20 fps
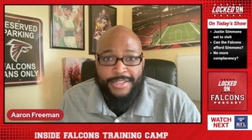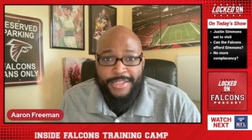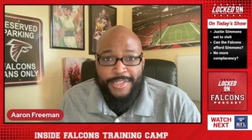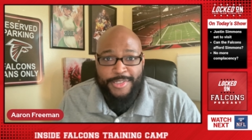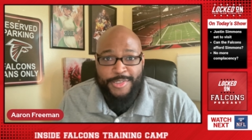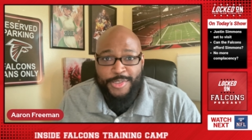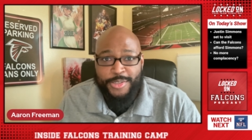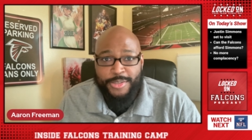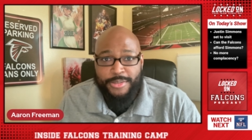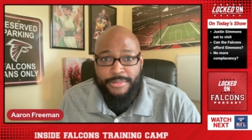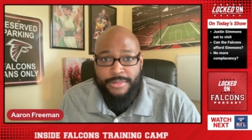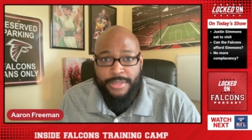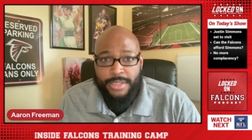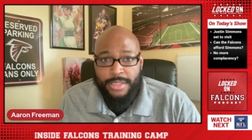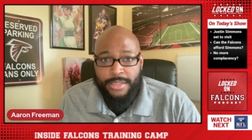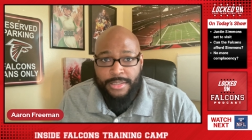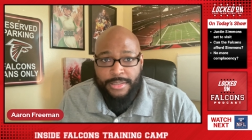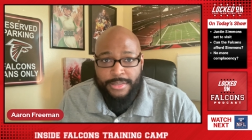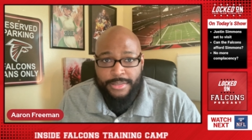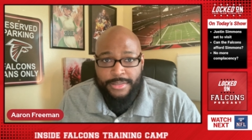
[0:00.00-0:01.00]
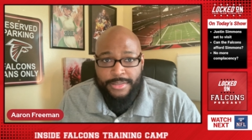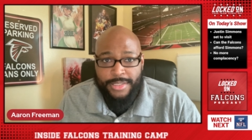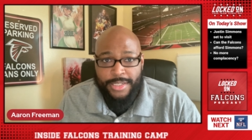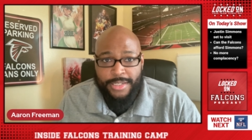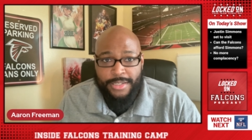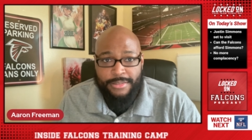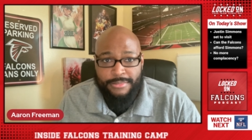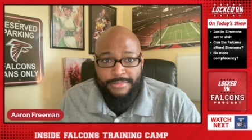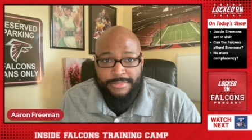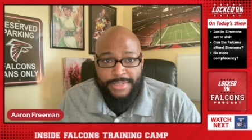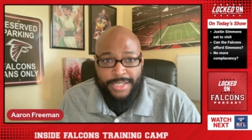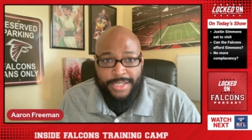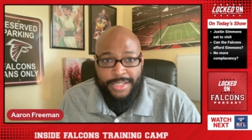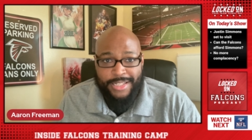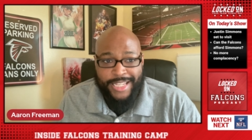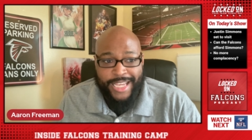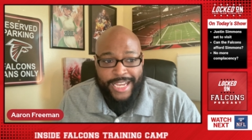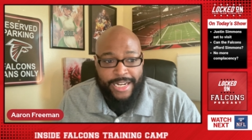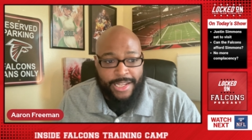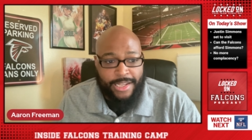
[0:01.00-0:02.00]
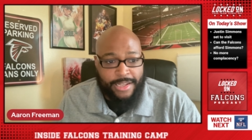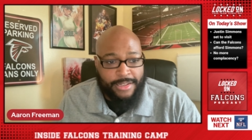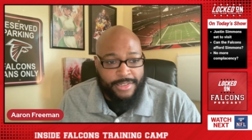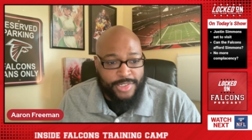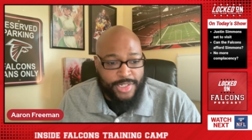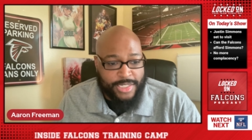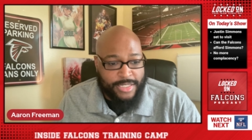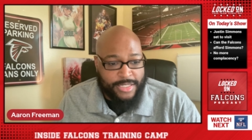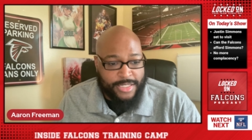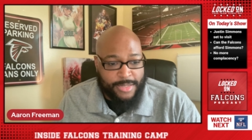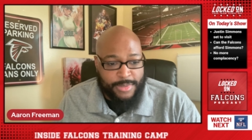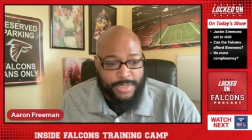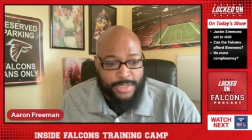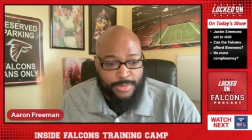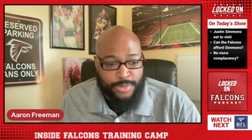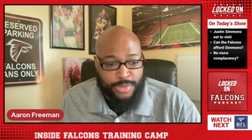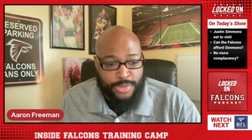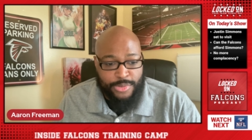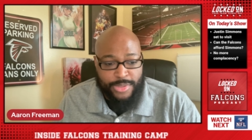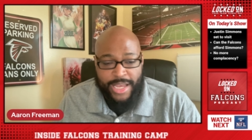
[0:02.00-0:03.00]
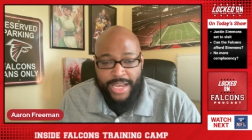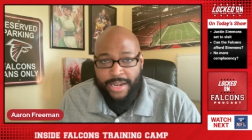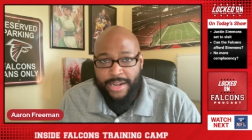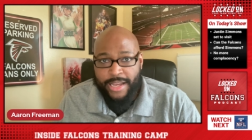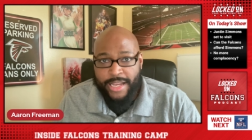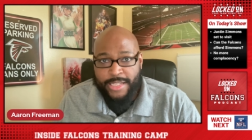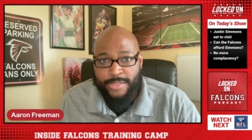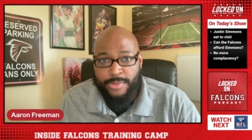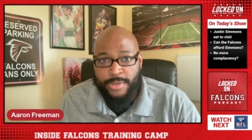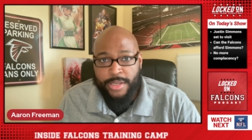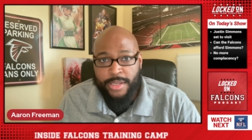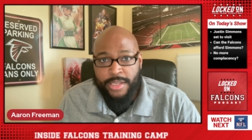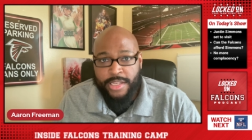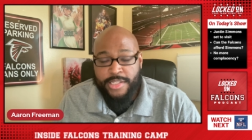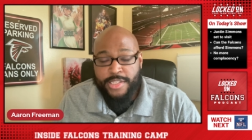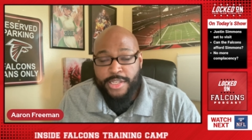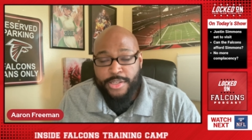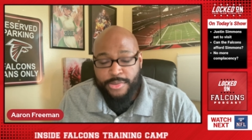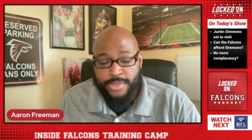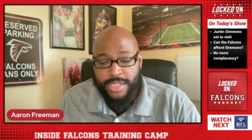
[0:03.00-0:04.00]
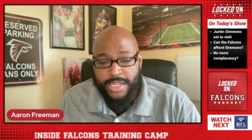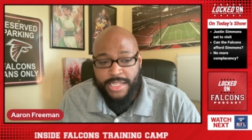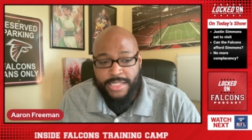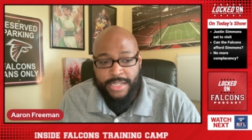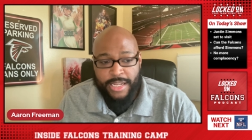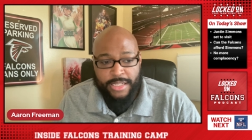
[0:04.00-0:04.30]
into, uh, you know, landing Justin Simmons? we'll do that as we continue today's